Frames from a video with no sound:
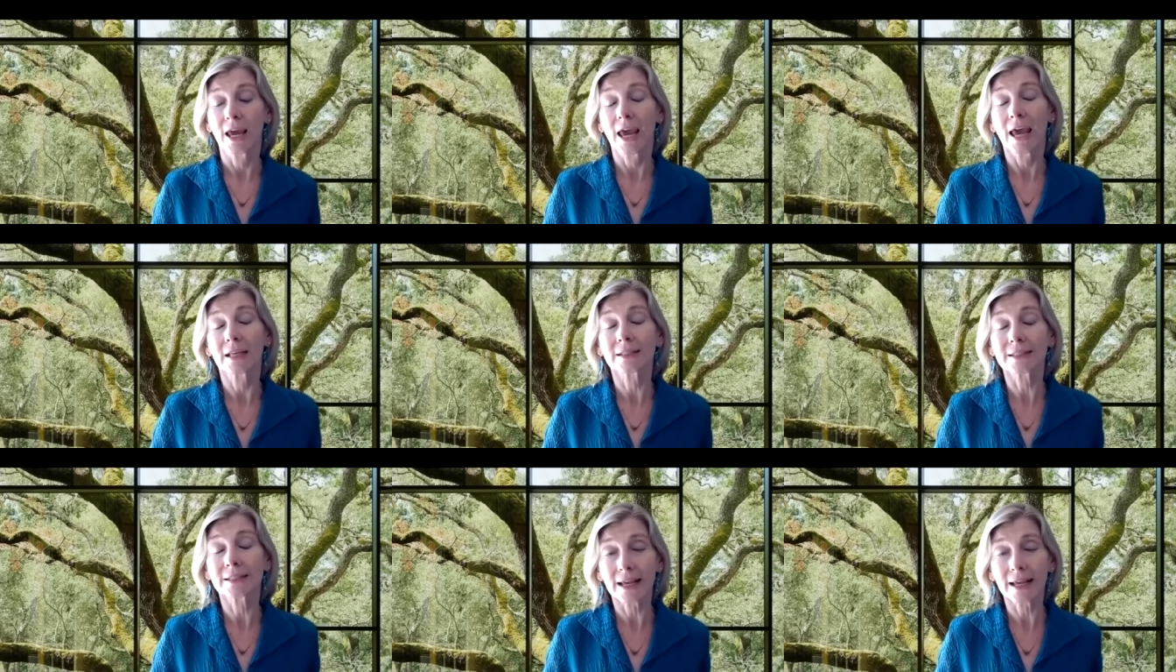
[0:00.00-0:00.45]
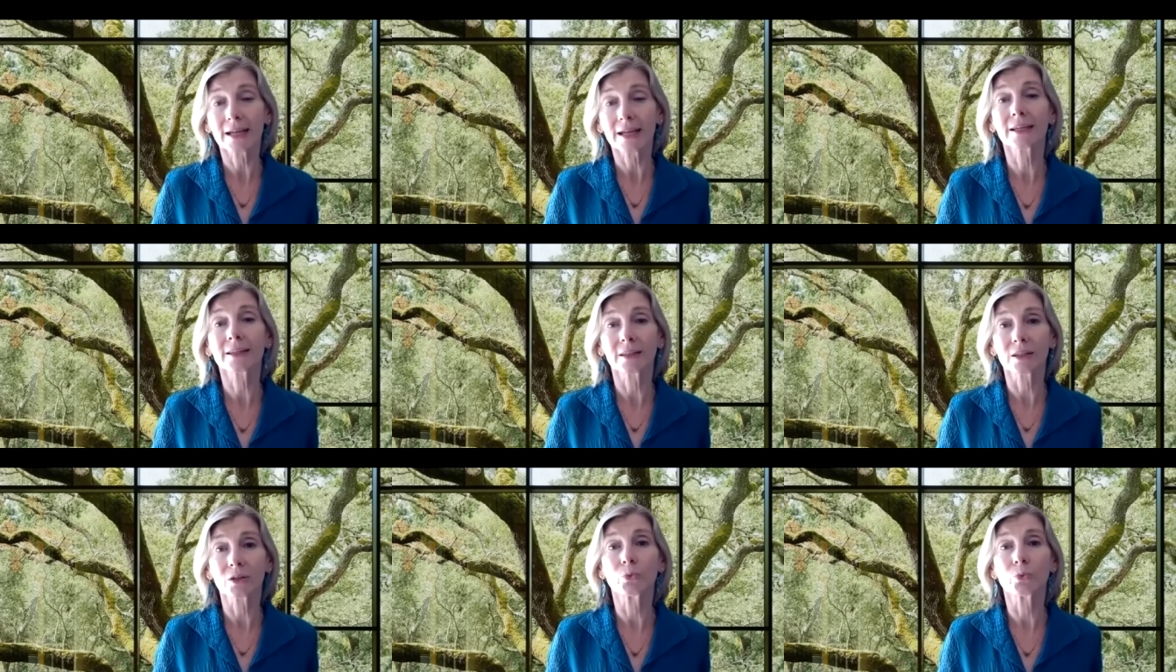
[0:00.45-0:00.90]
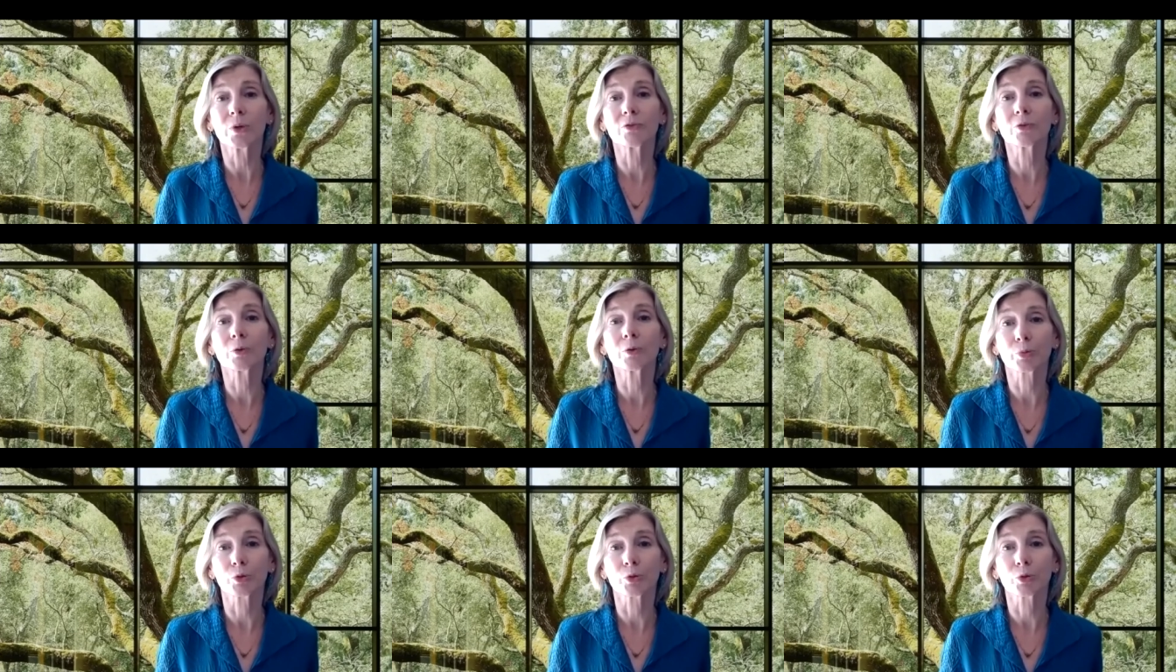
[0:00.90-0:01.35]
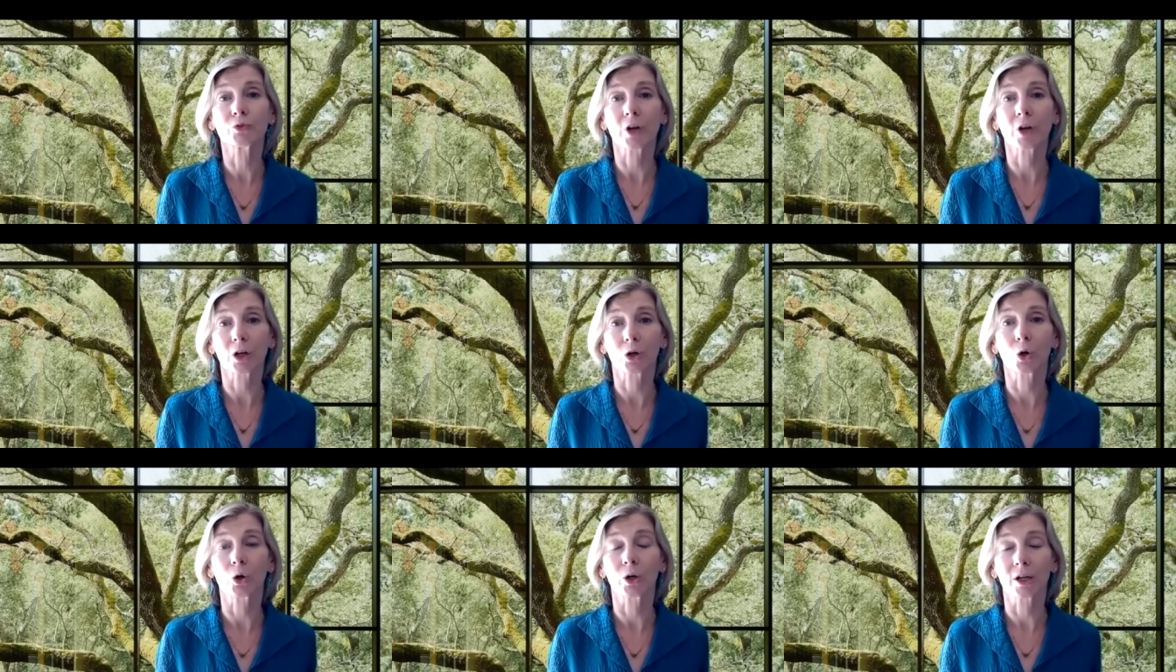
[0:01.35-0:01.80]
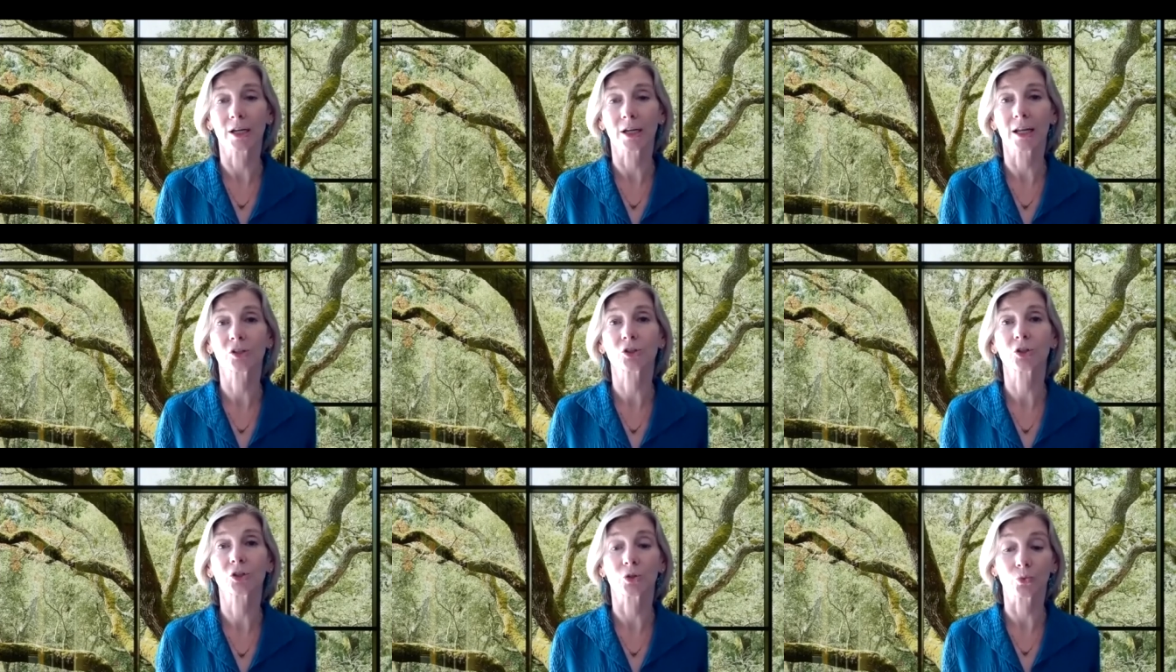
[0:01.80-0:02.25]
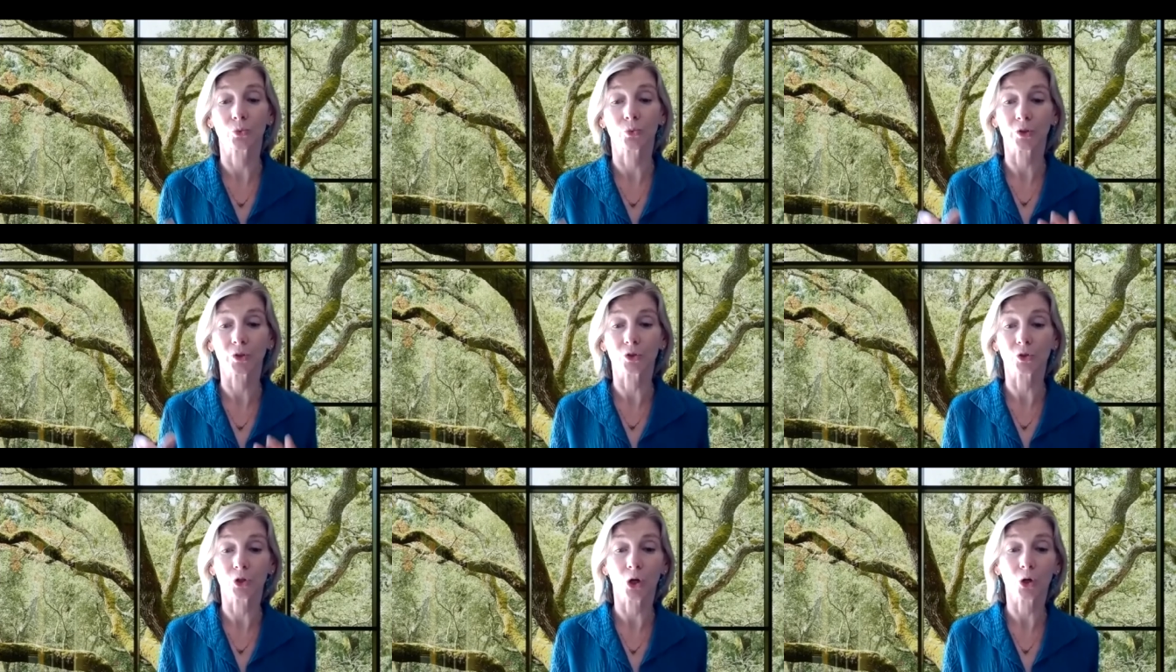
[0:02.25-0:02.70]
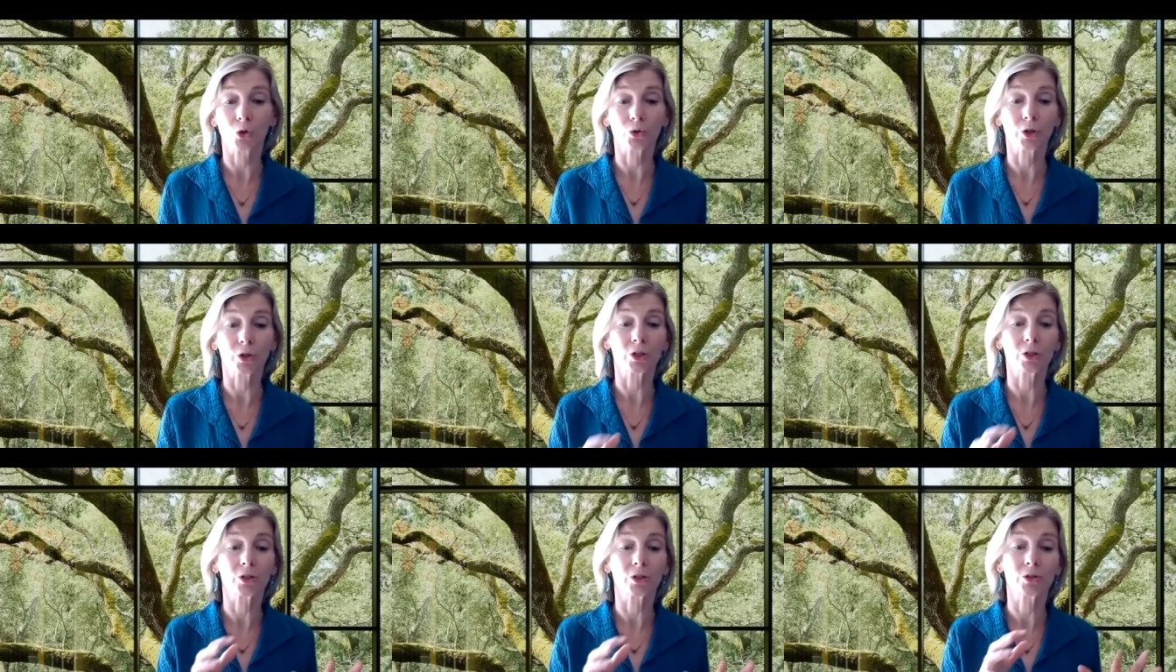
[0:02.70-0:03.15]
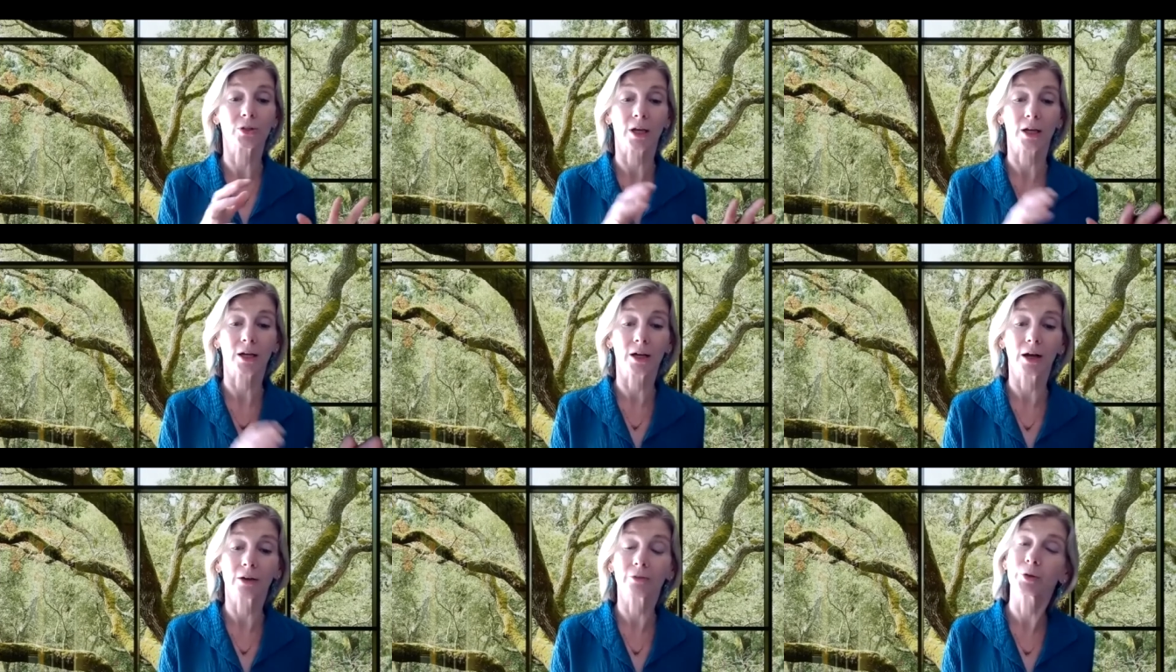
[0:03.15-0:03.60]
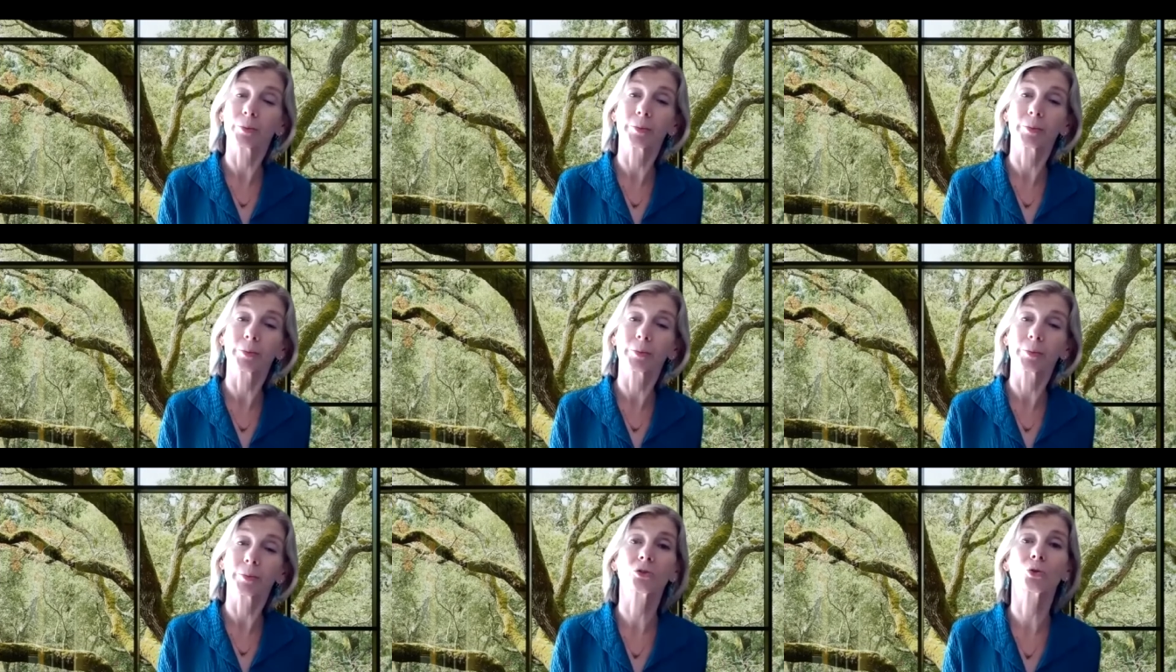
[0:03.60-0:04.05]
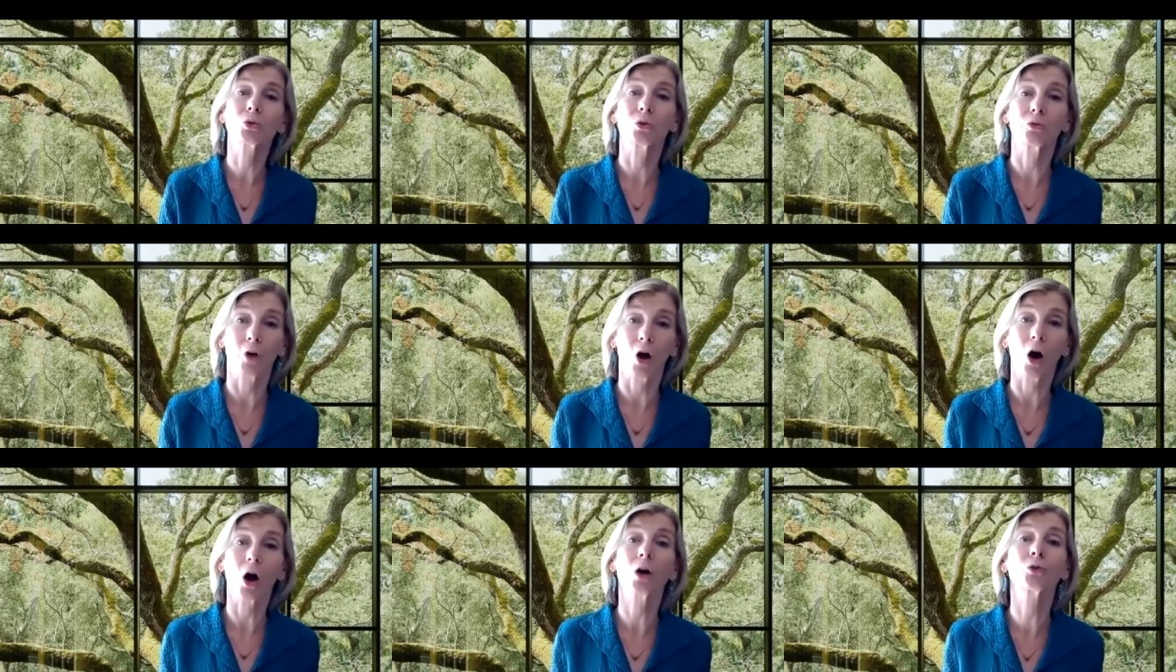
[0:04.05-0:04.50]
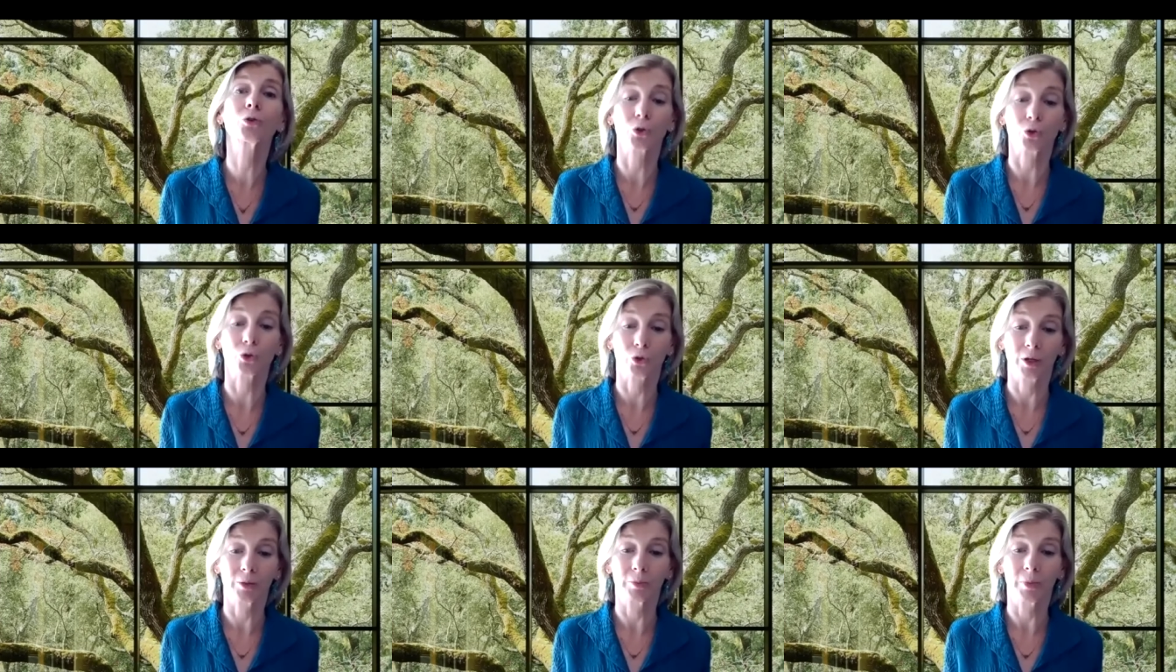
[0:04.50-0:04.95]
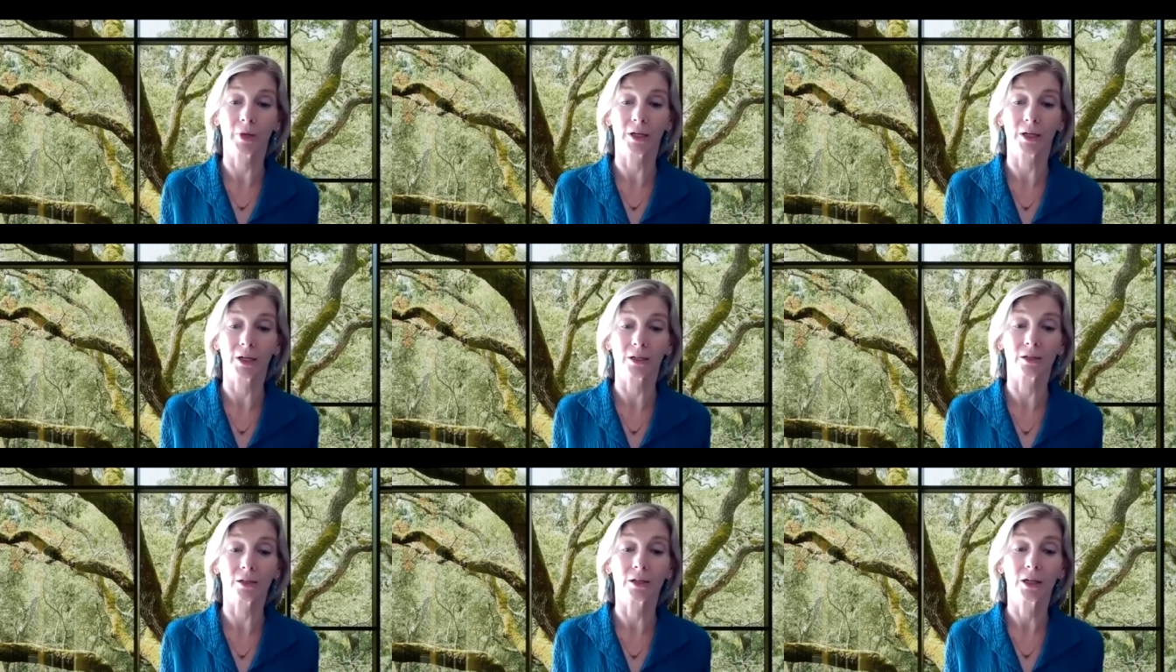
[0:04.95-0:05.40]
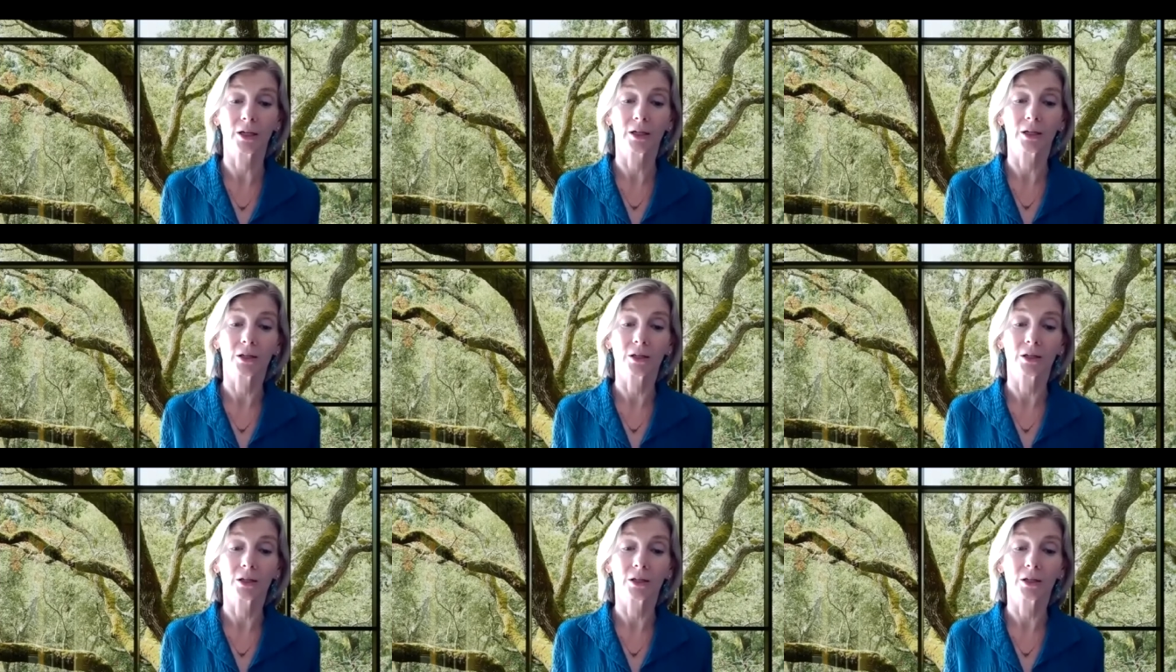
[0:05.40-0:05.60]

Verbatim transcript: And secondly, we've improved our coordination with donors and governments who have also committed